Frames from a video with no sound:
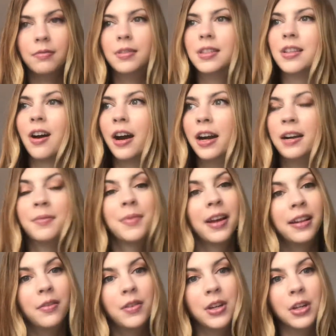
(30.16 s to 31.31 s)
sorry,
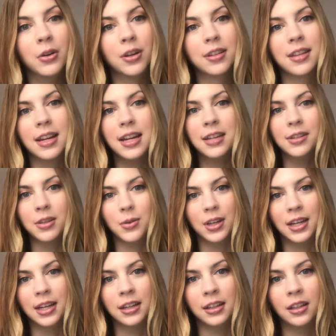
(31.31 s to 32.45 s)
I live in New York City, so you
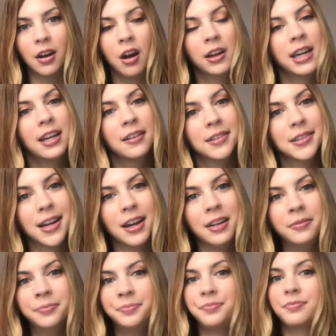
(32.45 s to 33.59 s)
can hear honking outside,
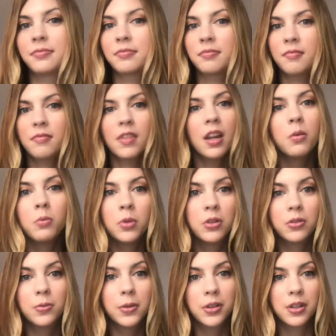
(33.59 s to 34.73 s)

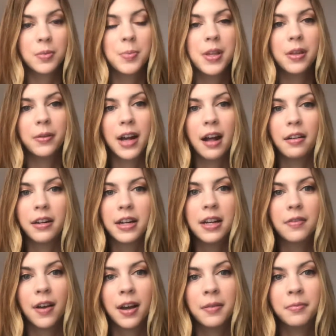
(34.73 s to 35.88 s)
which will just be the reality
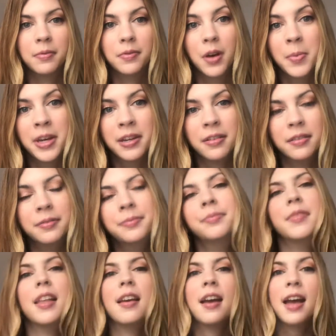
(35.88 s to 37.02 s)
if I'm filming.
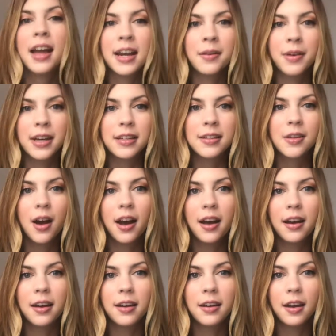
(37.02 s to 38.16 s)
Anyway, so
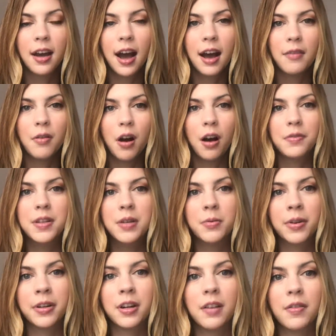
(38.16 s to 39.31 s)
I have often
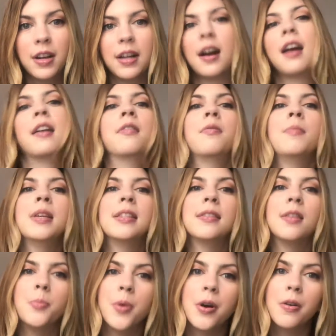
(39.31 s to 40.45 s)
wondered if I kind of missed
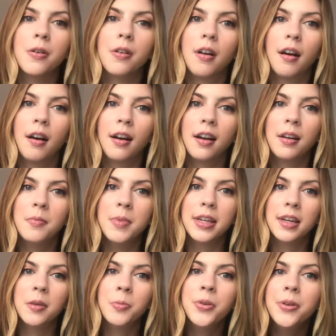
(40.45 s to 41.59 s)
the boat on
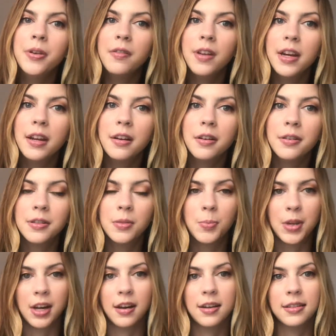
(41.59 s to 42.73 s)
making beauty videos,
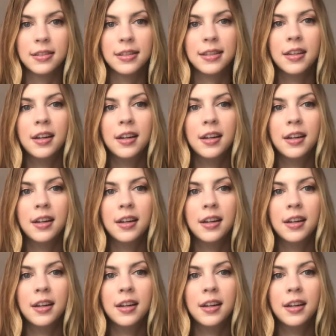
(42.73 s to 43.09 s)
because